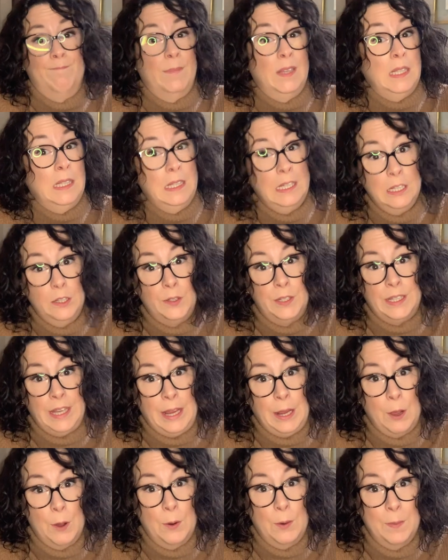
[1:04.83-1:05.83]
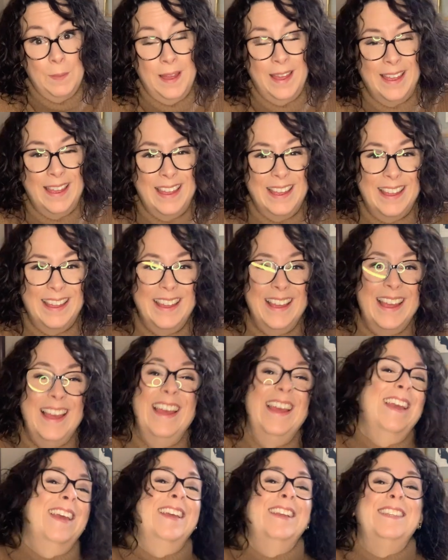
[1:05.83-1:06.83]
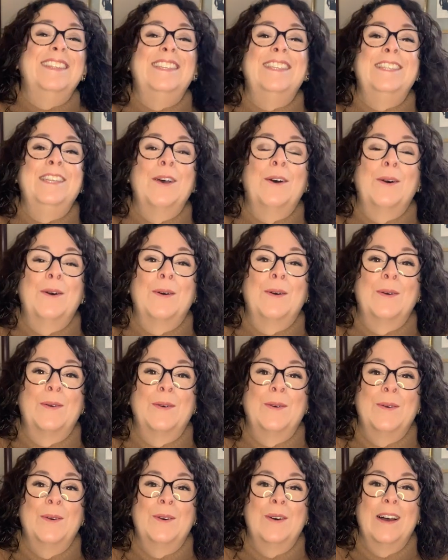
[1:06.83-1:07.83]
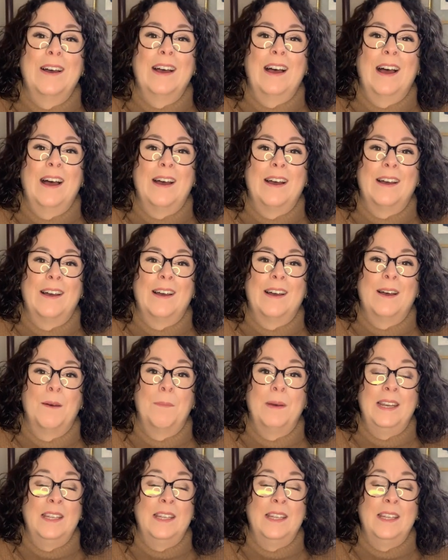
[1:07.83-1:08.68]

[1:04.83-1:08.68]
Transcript: Still staying home. but